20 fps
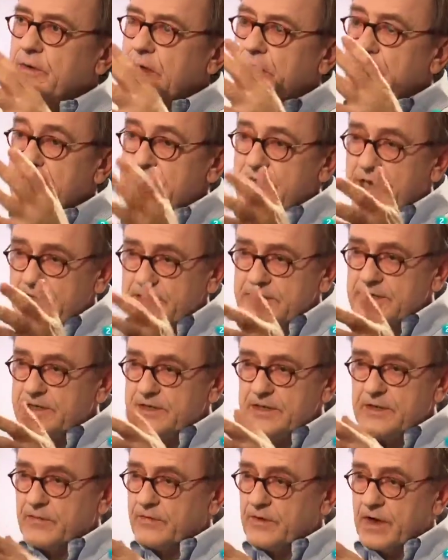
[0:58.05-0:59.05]

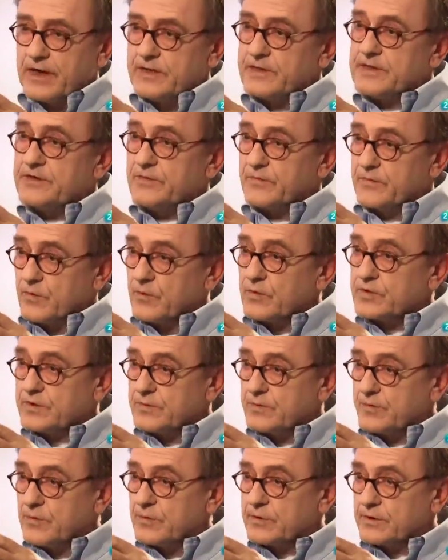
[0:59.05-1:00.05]
intensity of light is of course
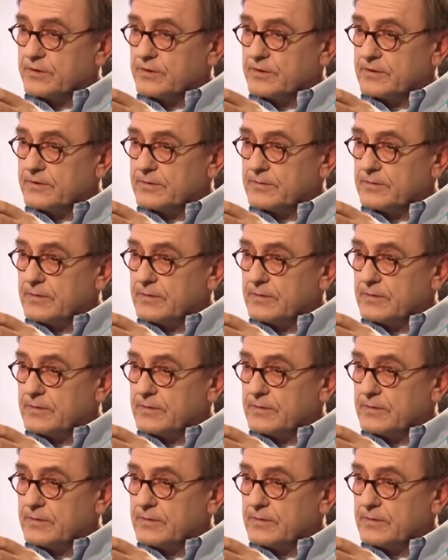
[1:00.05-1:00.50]
important.